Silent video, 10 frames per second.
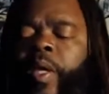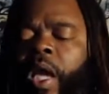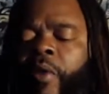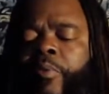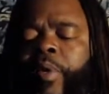
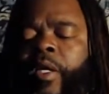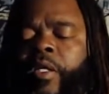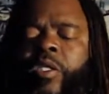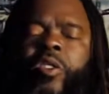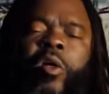it would be
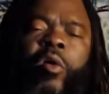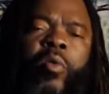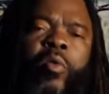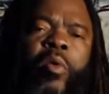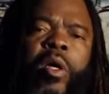
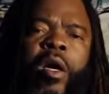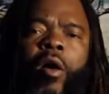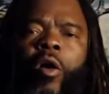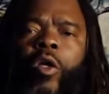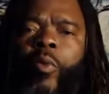snow
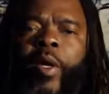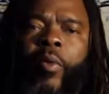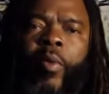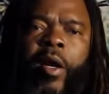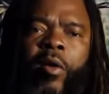all the way
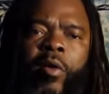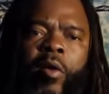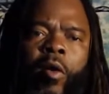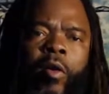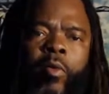around,
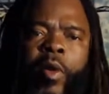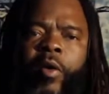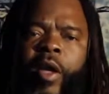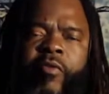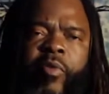all
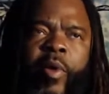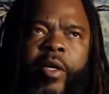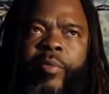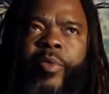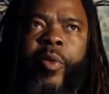around everywhere,
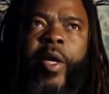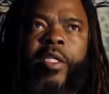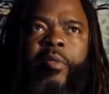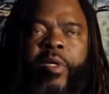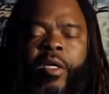and it was
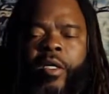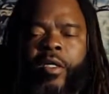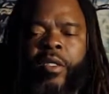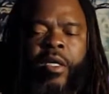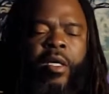crazy
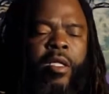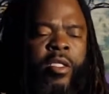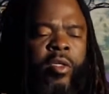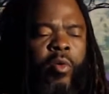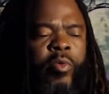because the
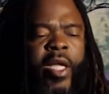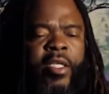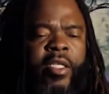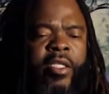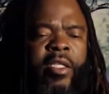snow was like
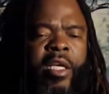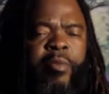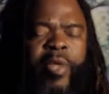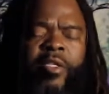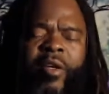this deep.
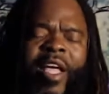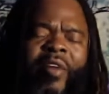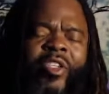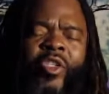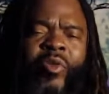When I started
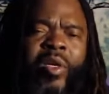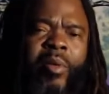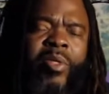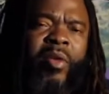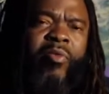having this dream, I
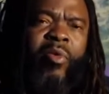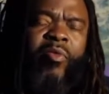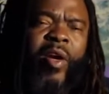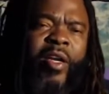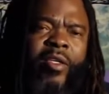was like 4 or
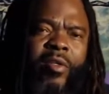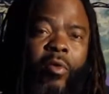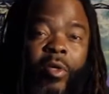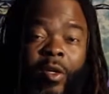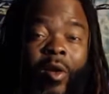5 years
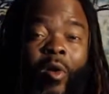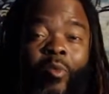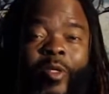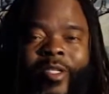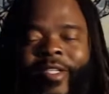old in a
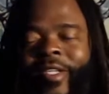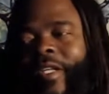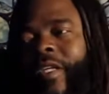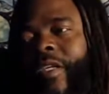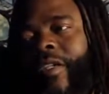coma,
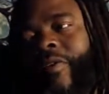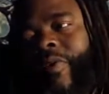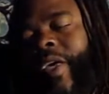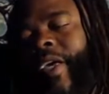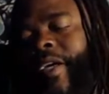
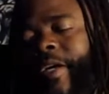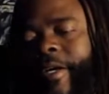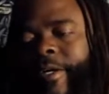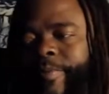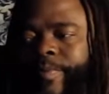
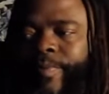and